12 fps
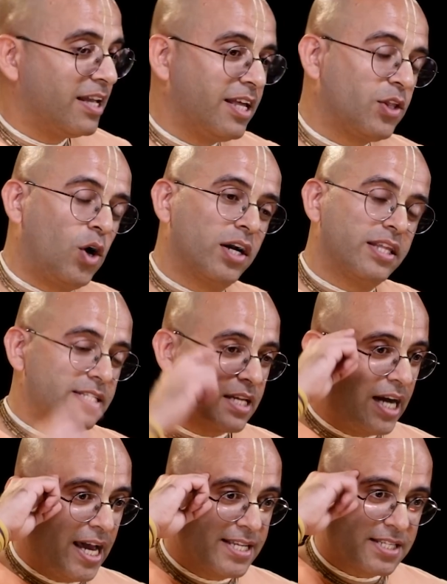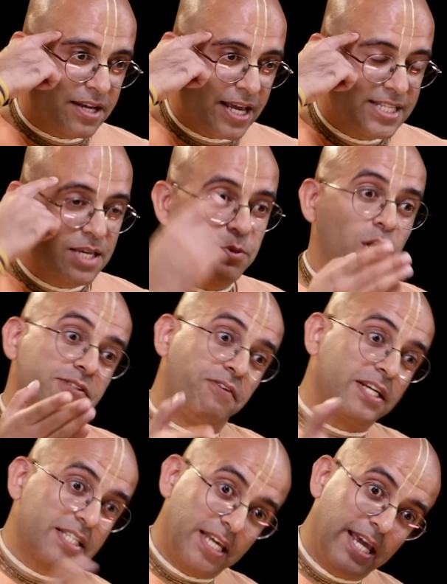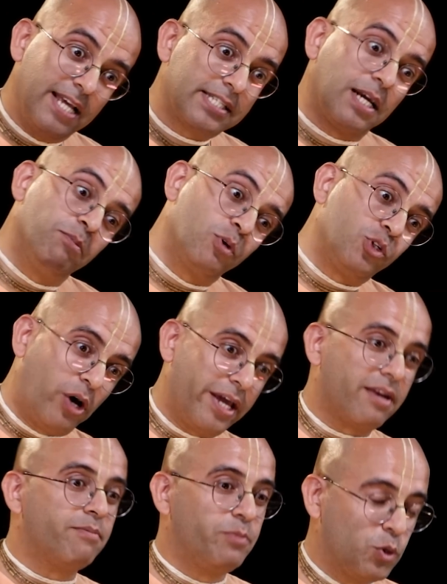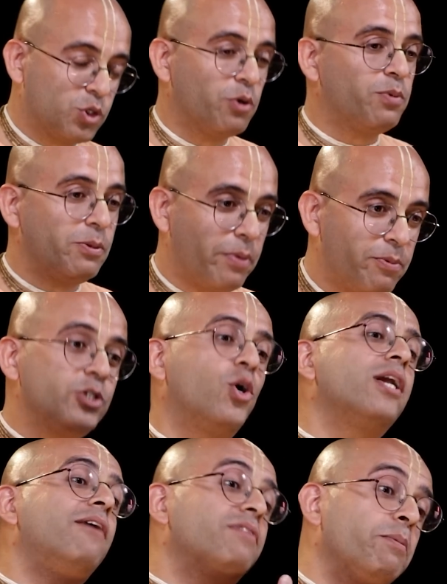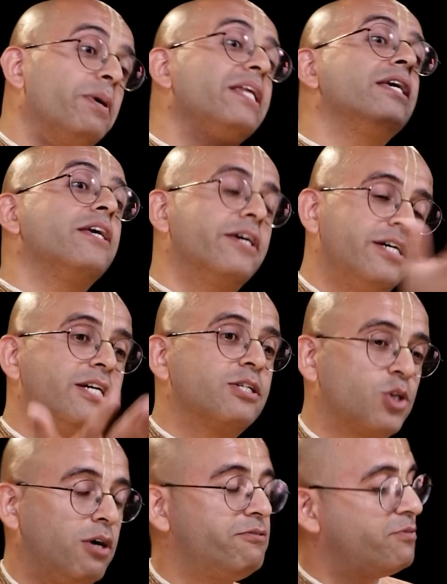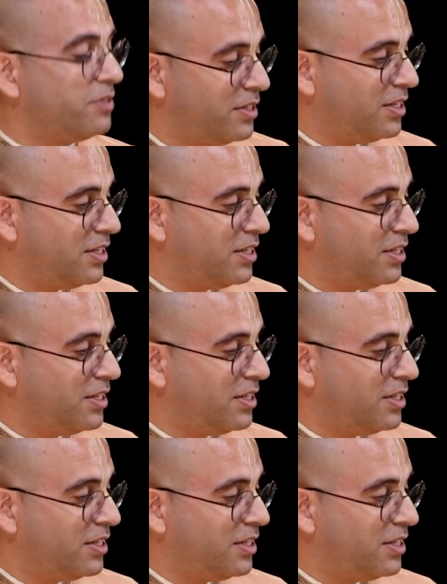They thought this guy is crazy because first day he has come to join. Usually people join after many years of